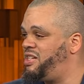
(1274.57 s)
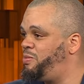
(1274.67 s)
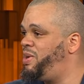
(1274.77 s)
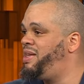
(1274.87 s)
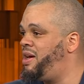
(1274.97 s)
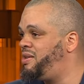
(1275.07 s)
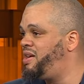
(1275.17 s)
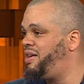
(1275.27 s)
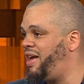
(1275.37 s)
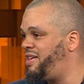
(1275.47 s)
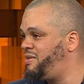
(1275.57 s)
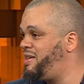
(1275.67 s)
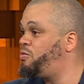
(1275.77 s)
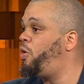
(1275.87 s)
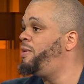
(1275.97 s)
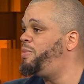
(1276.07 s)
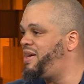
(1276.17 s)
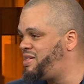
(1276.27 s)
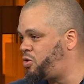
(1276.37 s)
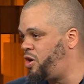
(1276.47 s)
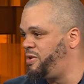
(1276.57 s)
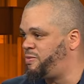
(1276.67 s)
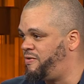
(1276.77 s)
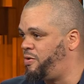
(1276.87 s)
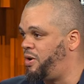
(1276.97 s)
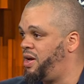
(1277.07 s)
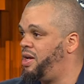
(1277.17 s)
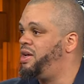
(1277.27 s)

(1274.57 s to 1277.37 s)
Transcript: He's been there, done that. He's won Big East tournaments before.